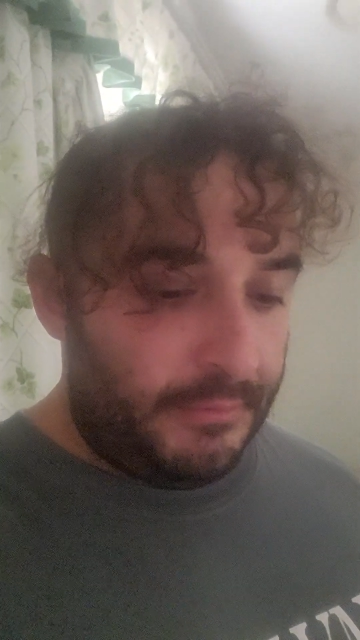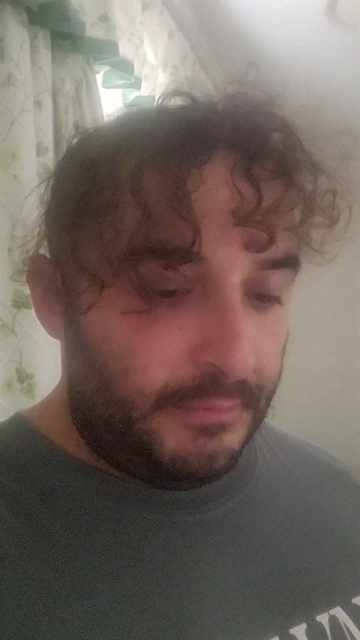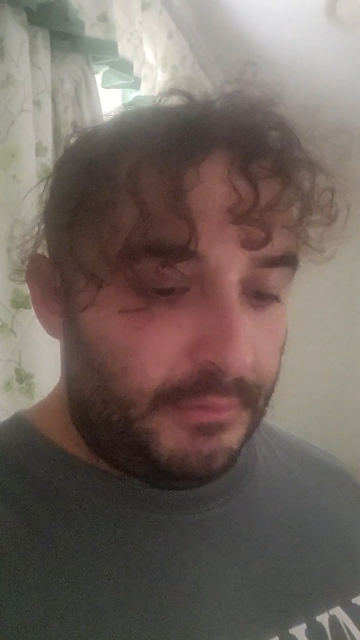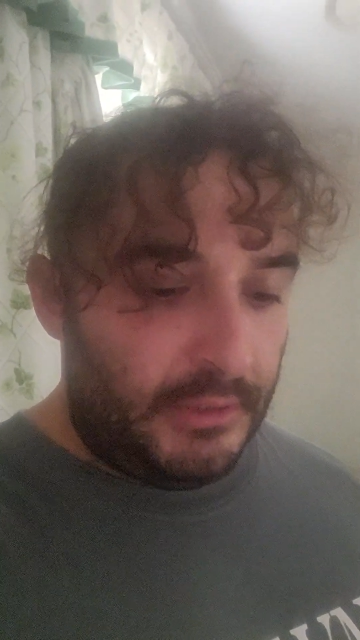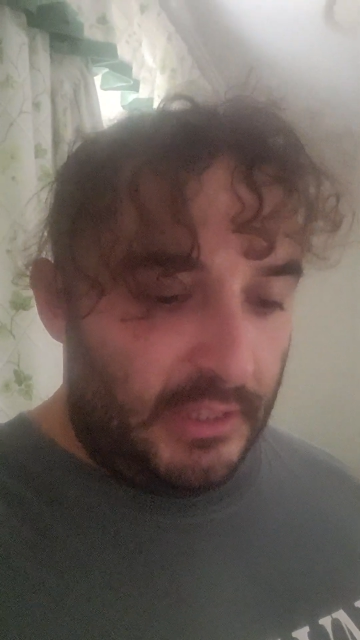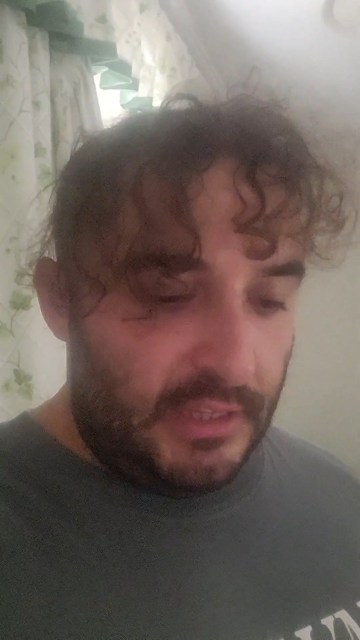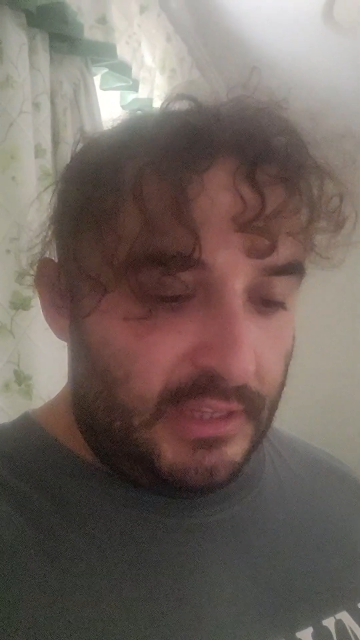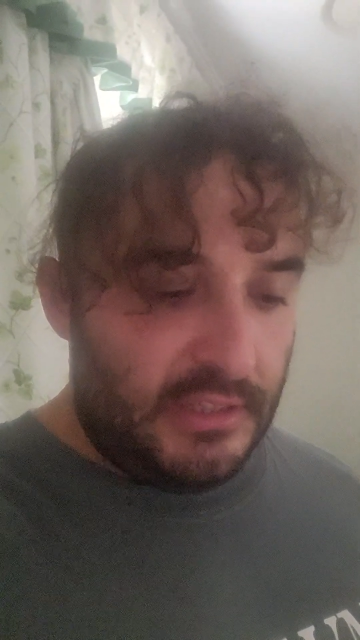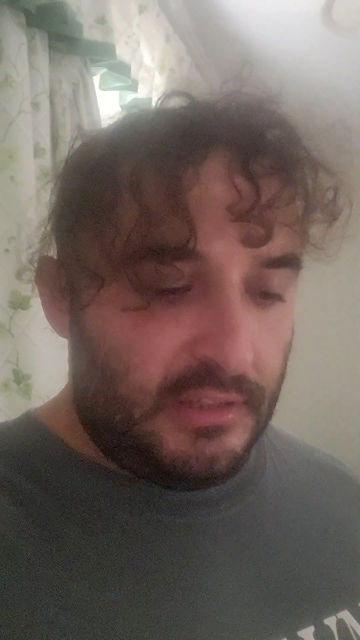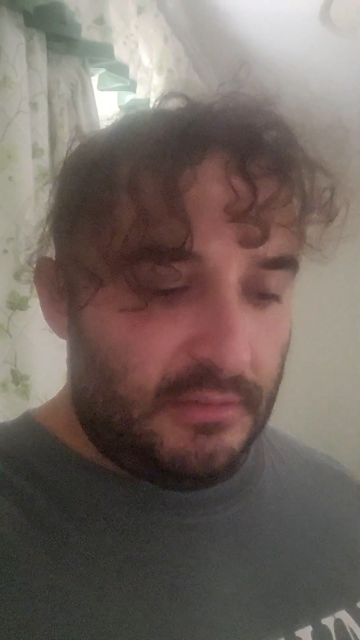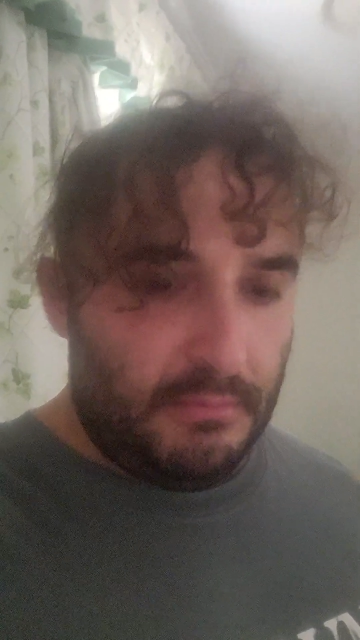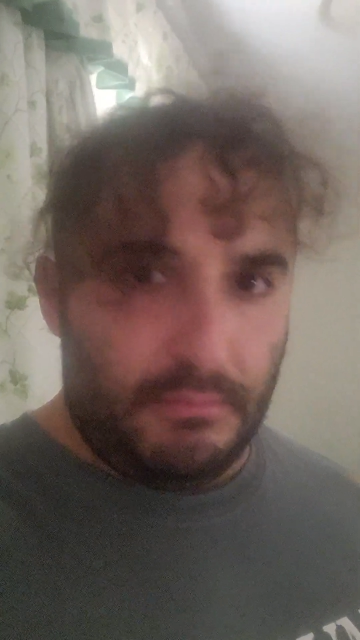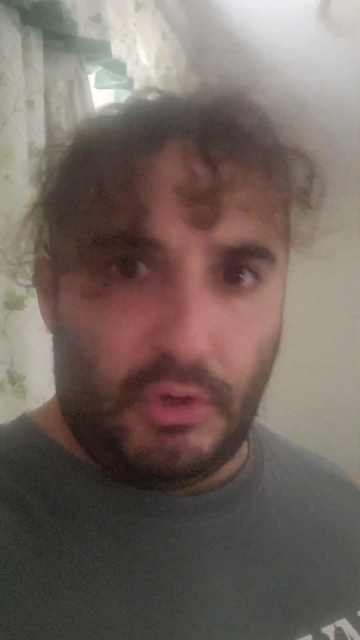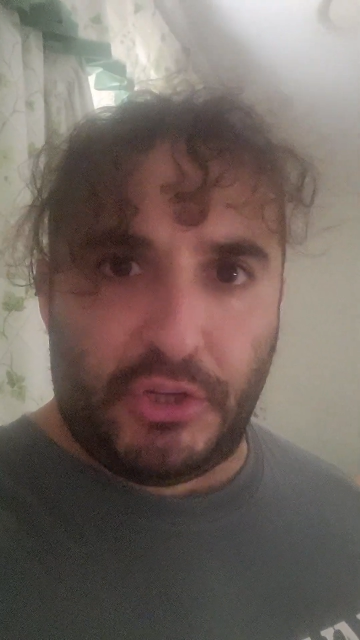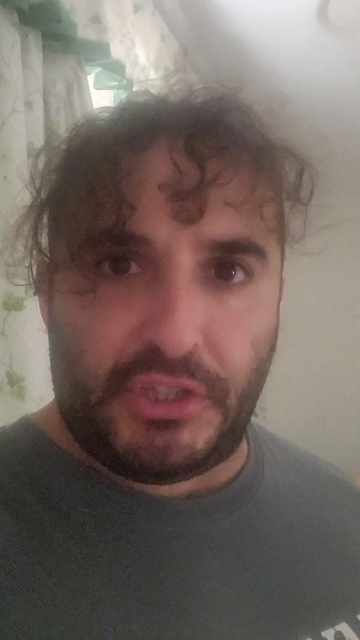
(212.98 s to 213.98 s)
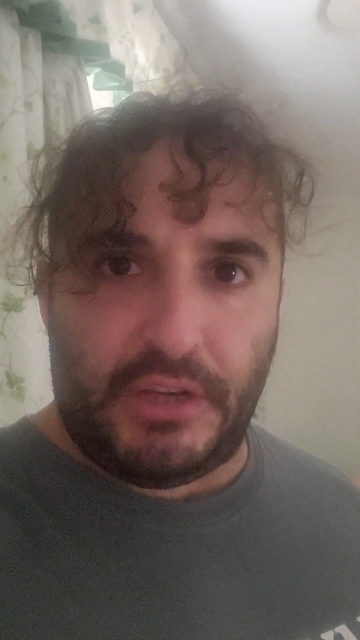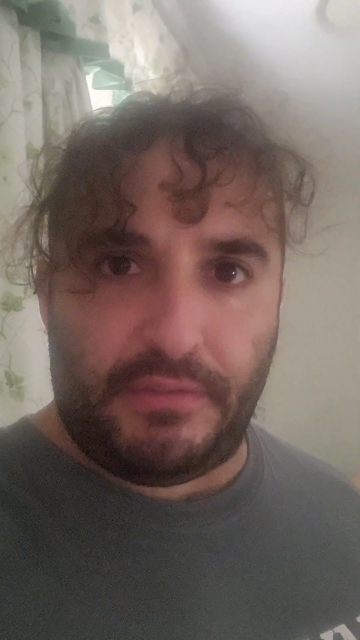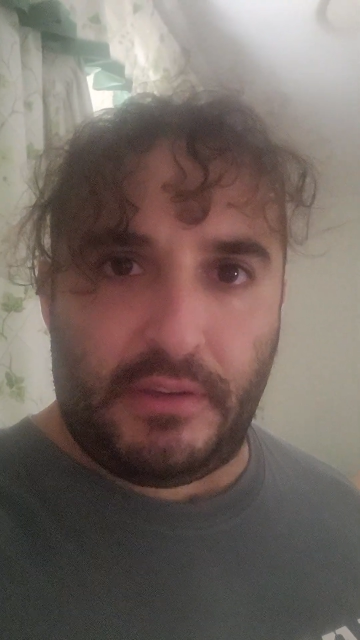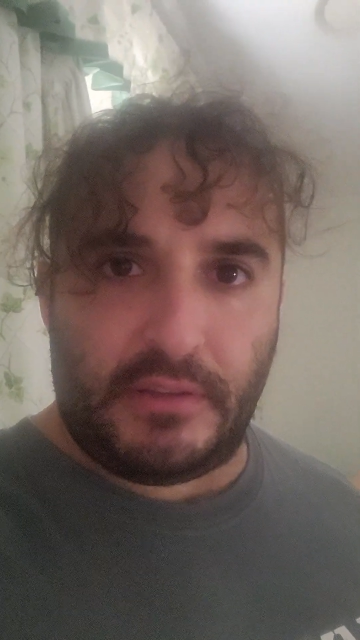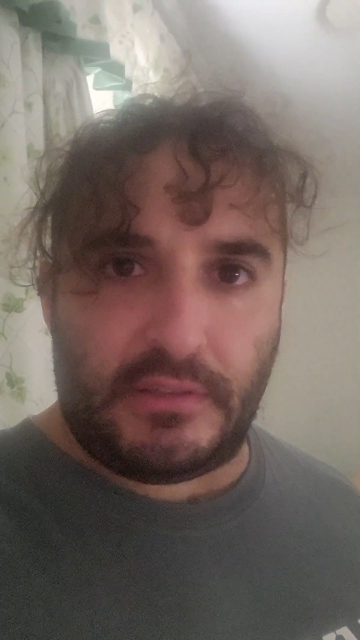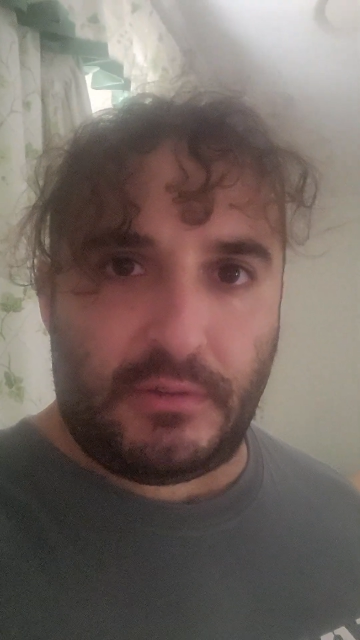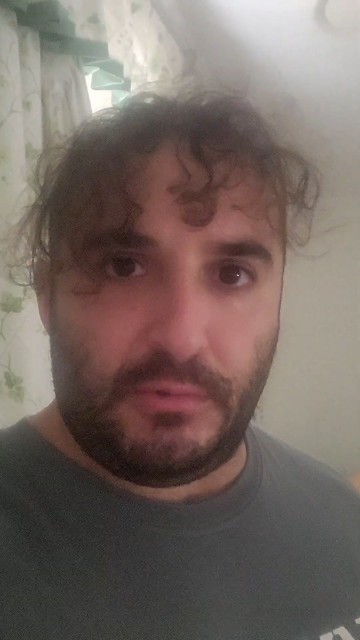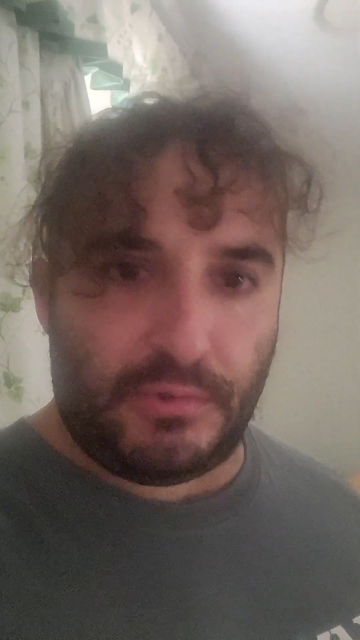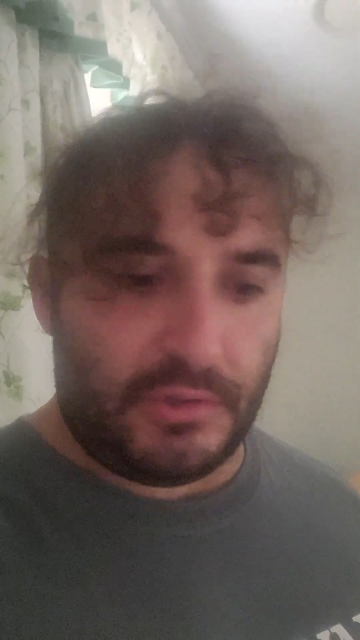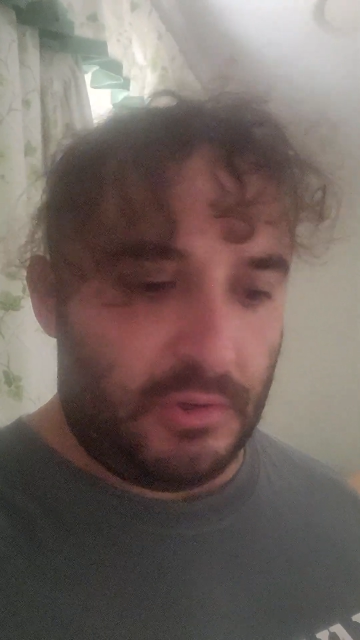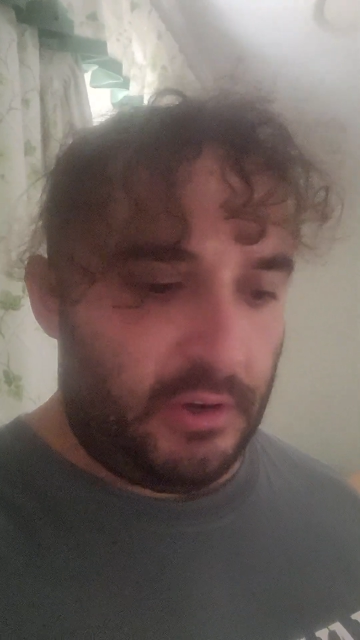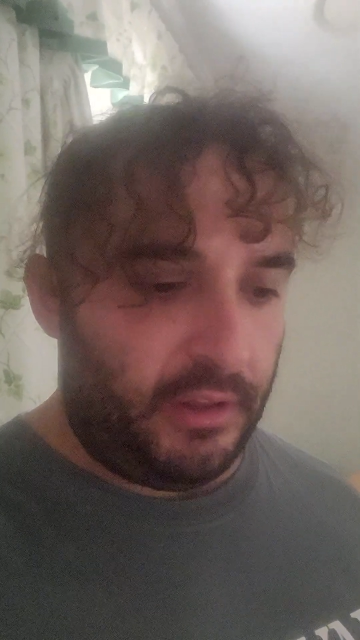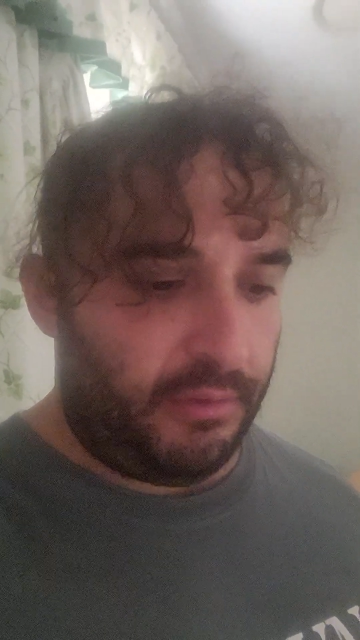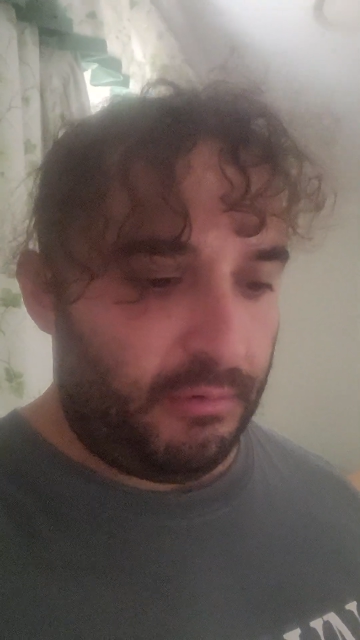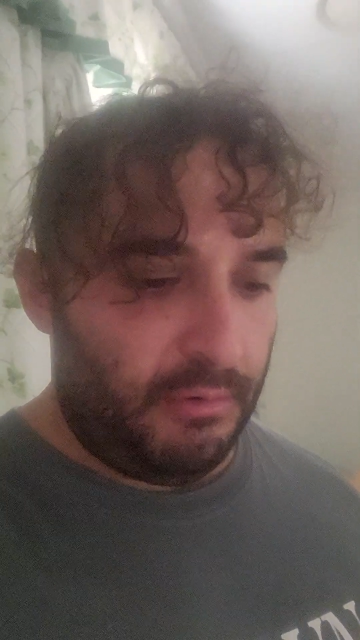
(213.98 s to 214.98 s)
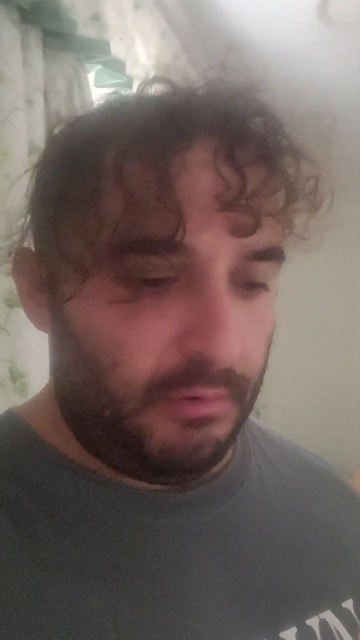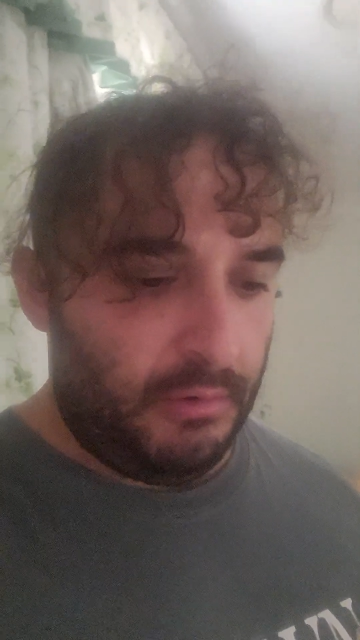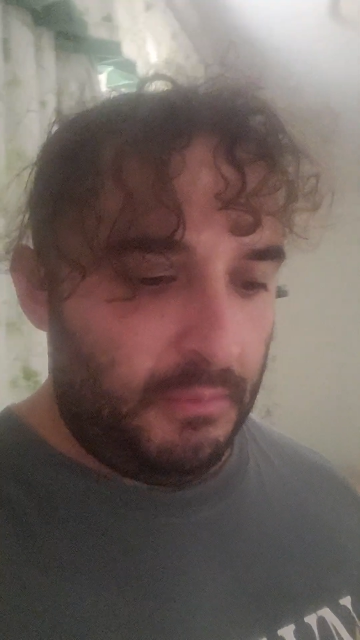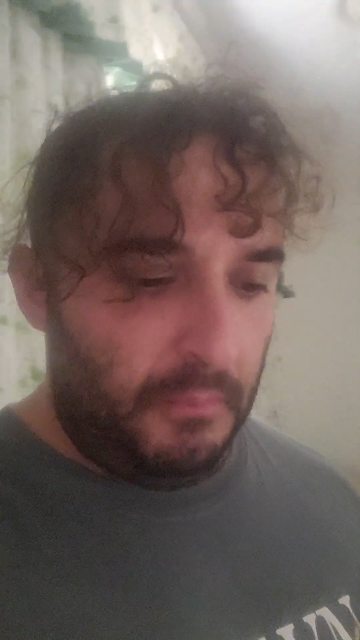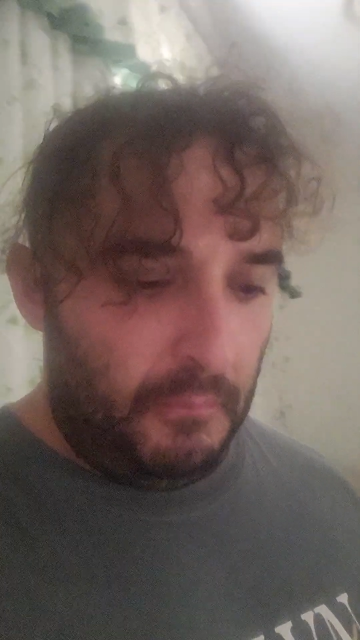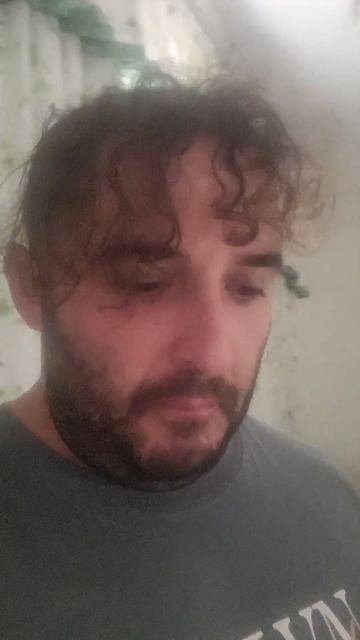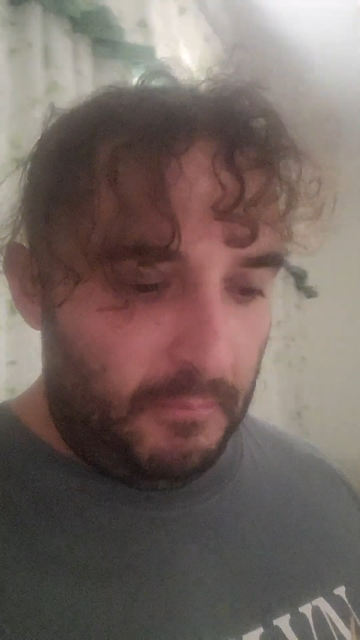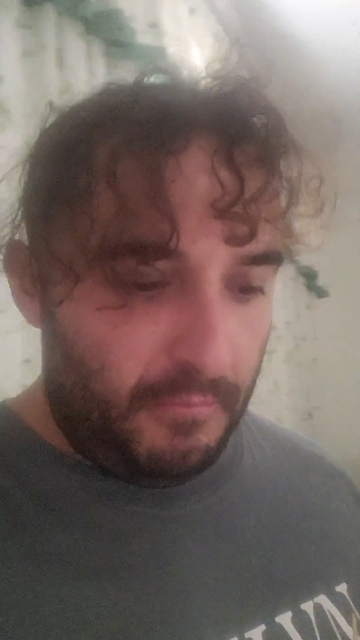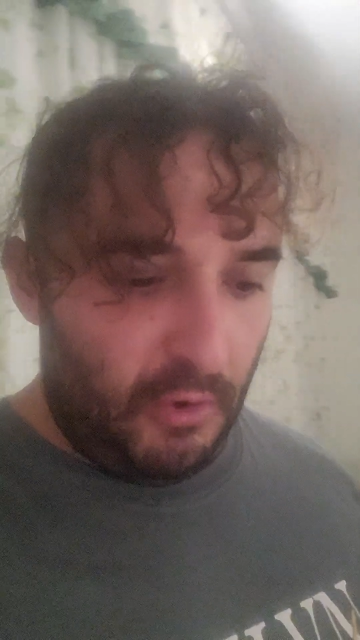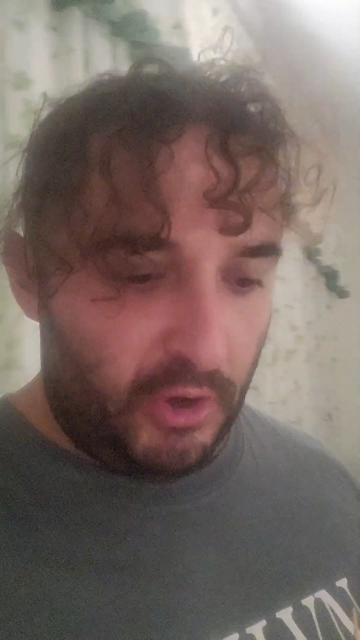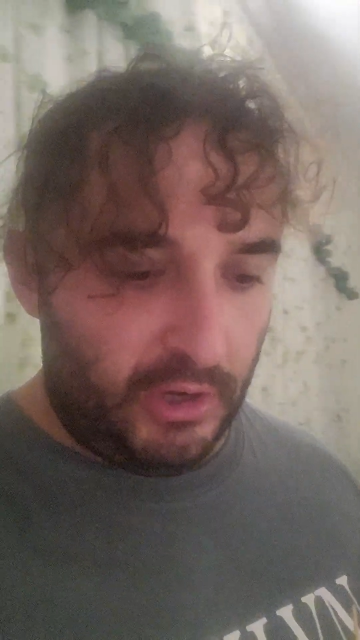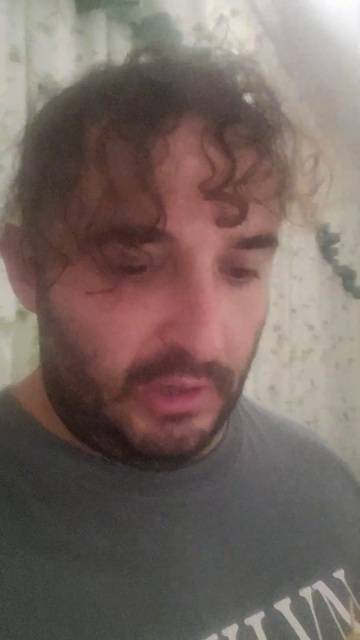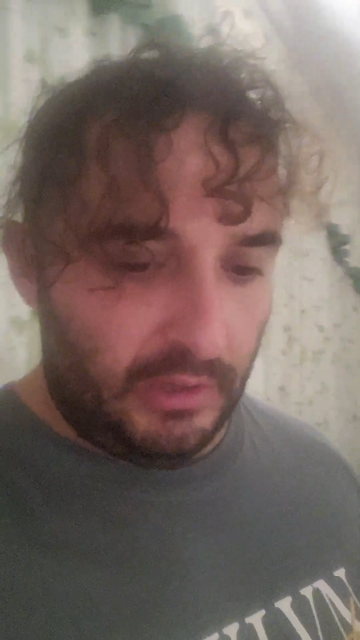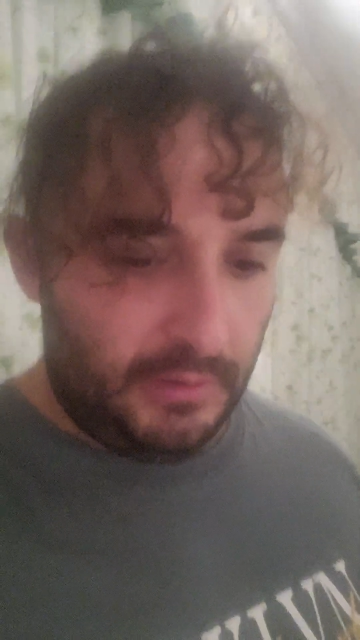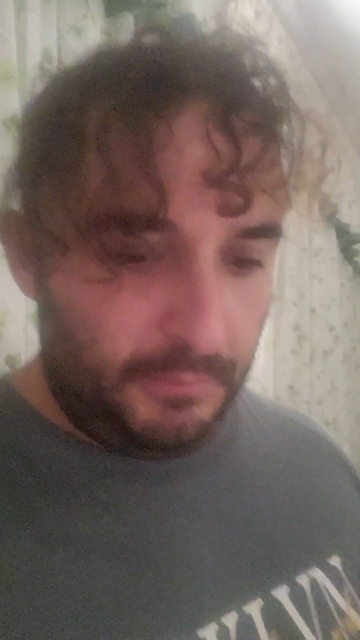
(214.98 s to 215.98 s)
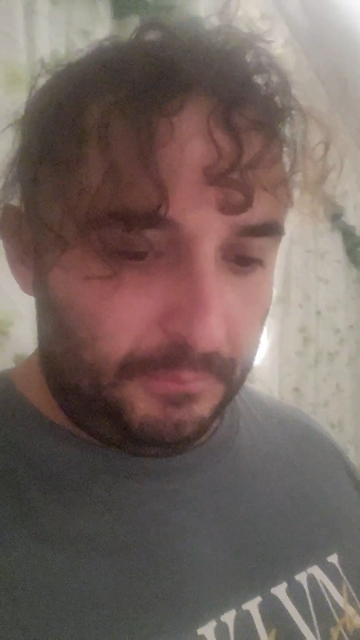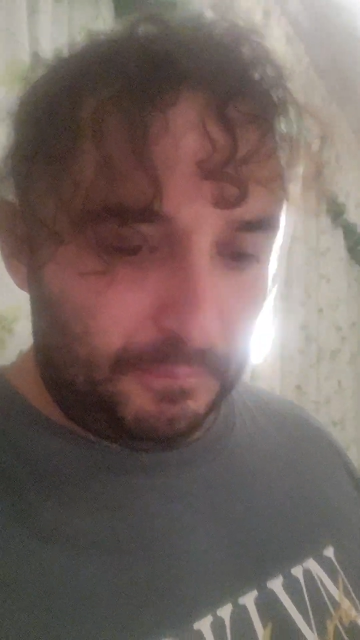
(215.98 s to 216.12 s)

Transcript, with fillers: So these are my chefing skills shining through, finally.